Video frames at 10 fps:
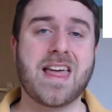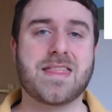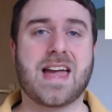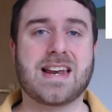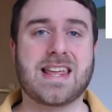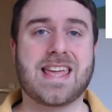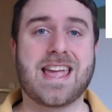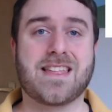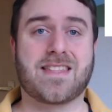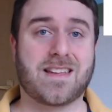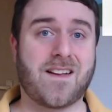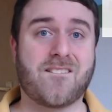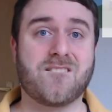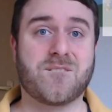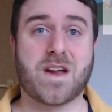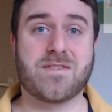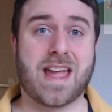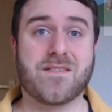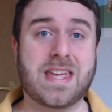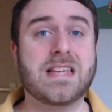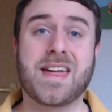That is very heavy.